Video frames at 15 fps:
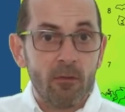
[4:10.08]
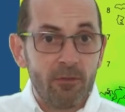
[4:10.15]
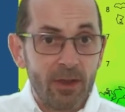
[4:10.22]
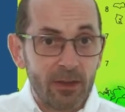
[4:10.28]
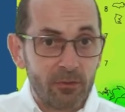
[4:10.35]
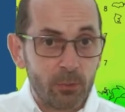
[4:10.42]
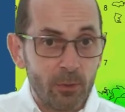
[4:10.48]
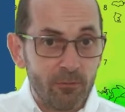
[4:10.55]

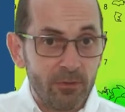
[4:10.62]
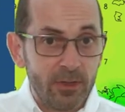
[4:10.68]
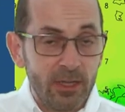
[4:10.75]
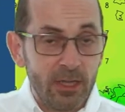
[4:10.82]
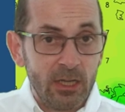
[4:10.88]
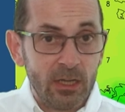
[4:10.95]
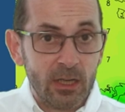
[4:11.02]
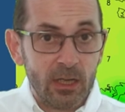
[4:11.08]
That's what
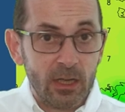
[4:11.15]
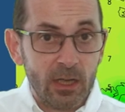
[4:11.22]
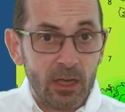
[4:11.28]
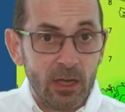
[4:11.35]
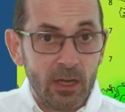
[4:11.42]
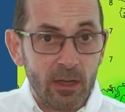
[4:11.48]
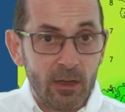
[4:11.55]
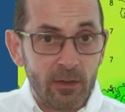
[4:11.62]
the
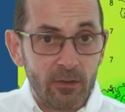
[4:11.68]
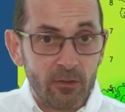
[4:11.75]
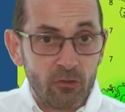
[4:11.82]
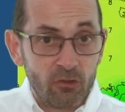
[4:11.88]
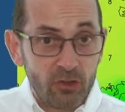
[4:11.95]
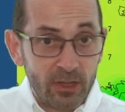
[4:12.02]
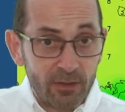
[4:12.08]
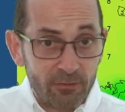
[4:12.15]

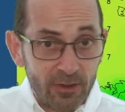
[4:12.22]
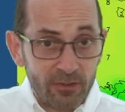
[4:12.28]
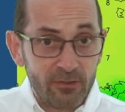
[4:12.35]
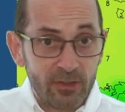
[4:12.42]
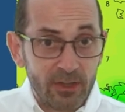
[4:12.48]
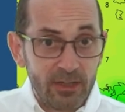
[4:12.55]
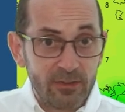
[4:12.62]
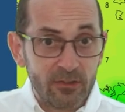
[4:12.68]

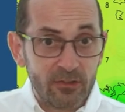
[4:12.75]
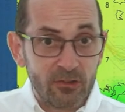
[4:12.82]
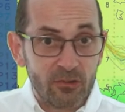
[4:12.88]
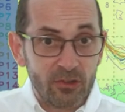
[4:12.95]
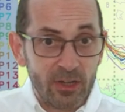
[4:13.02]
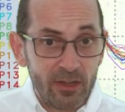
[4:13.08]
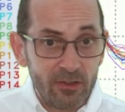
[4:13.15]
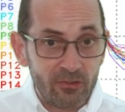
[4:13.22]
GFS data
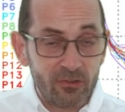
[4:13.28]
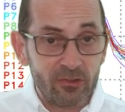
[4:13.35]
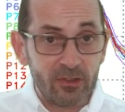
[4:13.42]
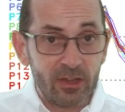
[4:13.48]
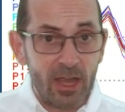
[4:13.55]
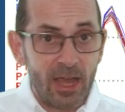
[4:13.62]
suggests,